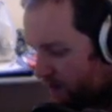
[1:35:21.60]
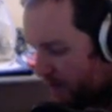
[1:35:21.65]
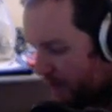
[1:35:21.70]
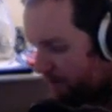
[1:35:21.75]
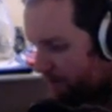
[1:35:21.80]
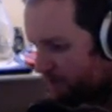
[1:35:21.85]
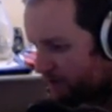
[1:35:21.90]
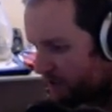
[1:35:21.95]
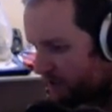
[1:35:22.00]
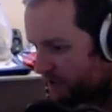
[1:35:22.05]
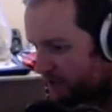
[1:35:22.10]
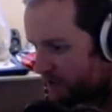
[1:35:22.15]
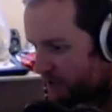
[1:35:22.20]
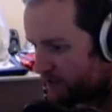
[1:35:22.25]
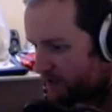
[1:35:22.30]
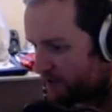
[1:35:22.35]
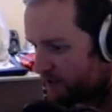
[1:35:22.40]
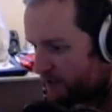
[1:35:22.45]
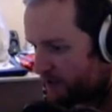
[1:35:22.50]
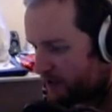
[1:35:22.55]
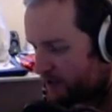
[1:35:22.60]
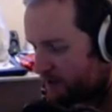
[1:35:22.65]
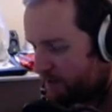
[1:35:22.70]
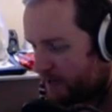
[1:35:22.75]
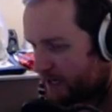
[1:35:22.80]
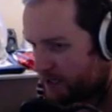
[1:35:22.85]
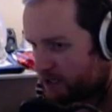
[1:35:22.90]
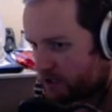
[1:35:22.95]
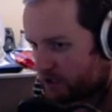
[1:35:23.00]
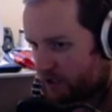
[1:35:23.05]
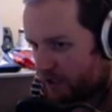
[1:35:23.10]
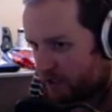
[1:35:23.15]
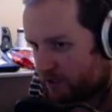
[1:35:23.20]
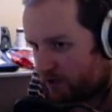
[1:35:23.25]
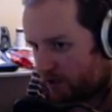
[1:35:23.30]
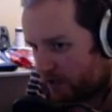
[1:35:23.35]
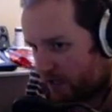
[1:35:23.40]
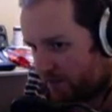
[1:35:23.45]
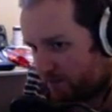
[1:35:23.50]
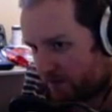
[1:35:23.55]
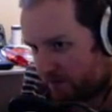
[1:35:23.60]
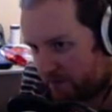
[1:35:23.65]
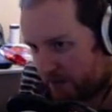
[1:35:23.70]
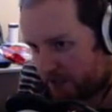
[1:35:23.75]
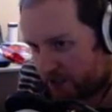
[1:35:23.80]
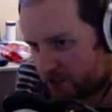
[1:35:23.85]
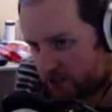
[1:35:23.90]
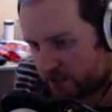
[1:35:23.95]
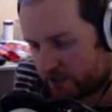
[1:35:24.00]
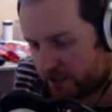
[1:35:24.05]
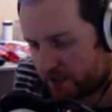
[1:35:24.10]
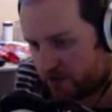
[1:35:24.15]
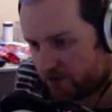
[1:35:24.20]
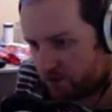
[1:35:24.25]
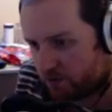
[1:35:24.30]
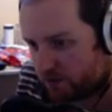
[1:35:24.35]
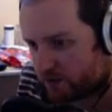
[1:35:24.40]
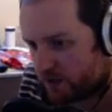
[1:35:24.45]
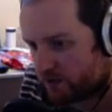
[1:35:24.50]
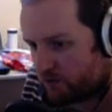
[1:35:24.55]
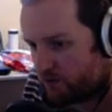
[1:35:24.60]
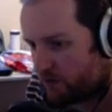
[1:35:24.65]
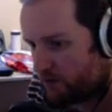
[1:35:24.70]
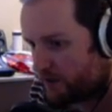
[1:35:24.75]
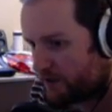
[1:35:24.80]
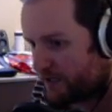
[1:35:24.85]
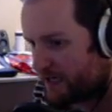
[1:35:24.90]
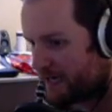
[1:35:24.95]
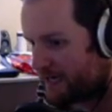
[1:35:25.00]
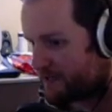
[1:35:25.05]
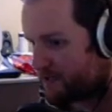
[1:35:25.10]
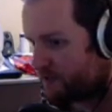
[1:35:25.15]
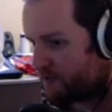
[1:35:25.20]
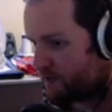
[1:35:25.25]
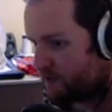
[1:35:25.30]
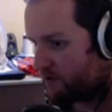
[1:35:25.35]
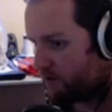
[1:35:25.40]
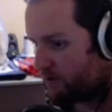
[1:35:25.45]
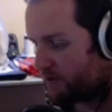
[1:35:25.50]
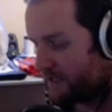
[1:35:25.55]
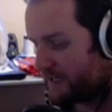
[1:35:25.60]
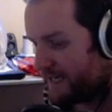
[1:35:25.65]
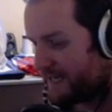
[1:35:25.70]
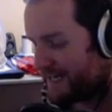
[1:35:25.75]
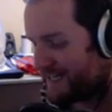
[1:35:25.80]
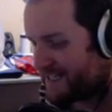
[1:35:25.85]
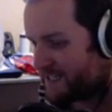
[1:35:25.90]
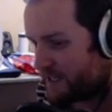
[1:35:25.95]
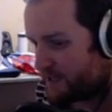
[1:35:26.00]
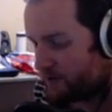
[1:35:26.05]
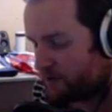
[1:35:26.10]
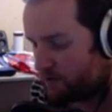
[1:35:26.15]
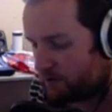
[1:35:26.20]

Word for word: and everything you can you can imagine and not even imagine he knows it all and has done it all and is it